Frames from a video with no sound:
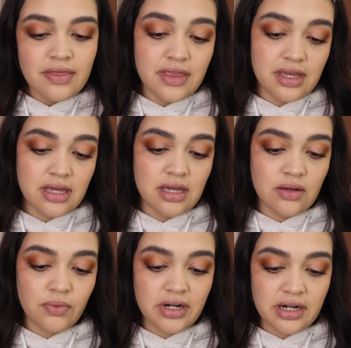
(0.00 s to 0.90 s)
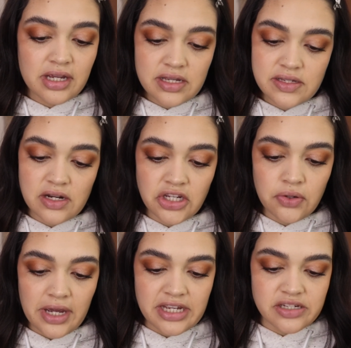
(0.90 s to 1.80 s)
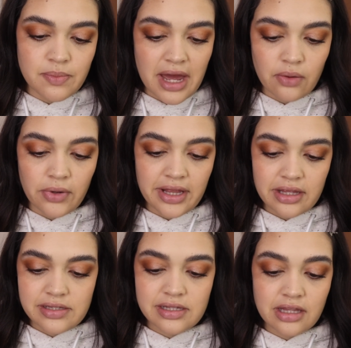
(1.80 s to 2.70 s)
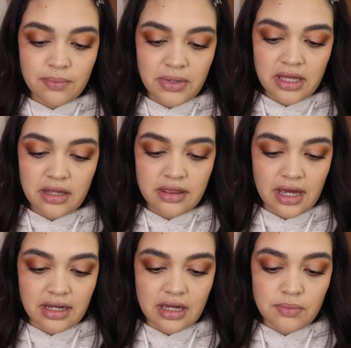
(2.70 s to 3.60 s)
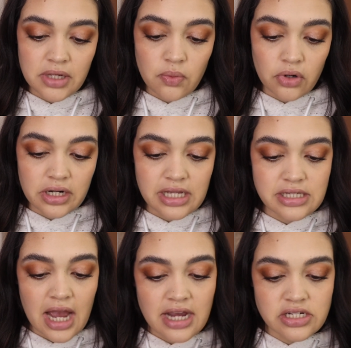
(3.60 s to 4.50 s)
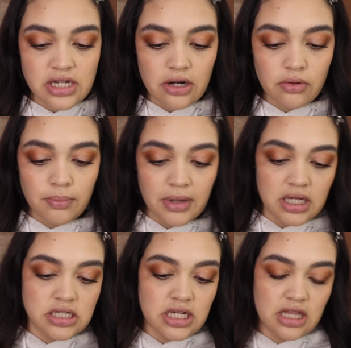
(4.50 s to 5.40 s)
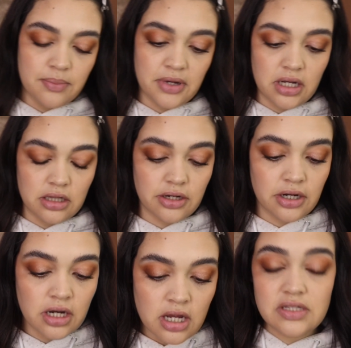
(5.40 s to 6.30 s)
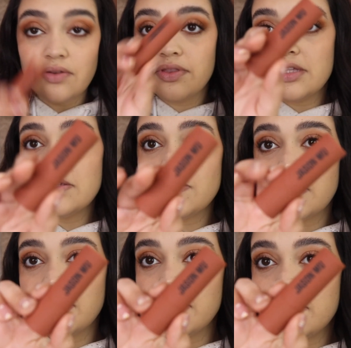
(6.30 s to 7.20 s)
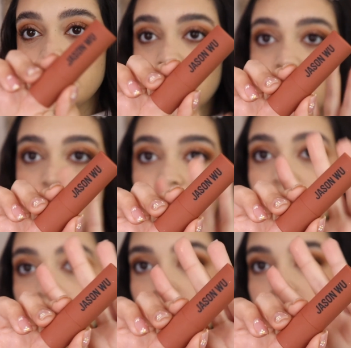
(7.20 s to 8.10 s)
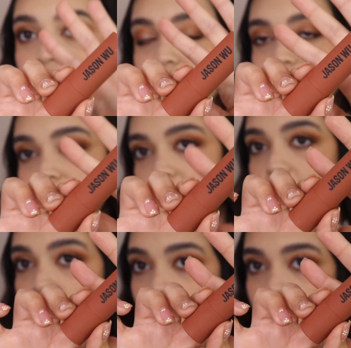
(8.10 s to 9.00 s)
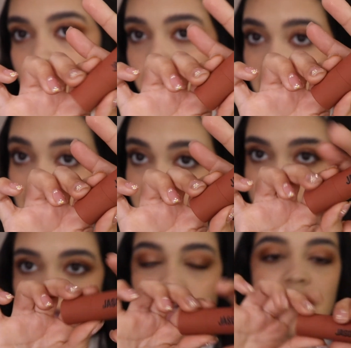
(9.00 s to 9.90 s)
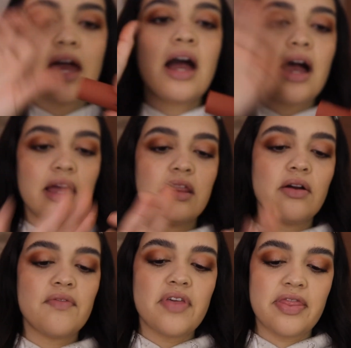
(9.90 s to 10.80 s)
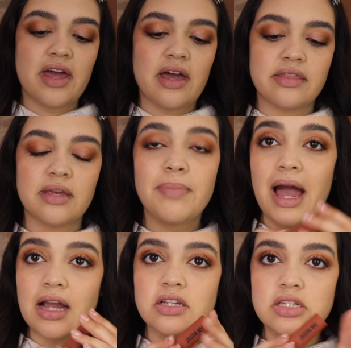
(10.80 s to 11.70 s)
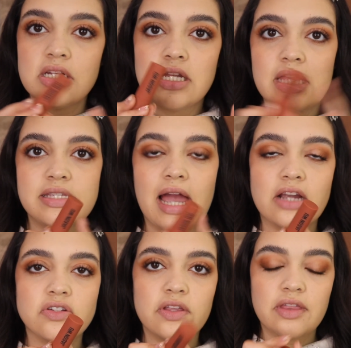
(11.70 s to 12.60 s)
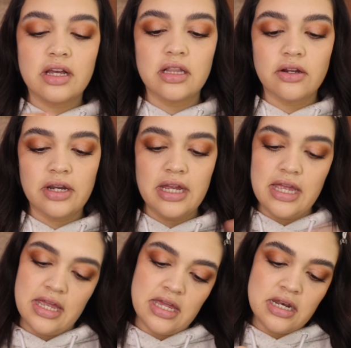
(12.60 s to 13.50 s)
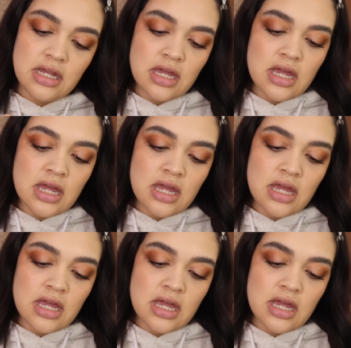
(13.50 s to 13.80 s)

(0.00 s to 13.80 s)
What it is, a new age matte weightless lippy that can be worn as eyeshadow, blush, and lip color. So this is what it is. Again, very aesthetically pleasing. I love that the packaging is actually the color in.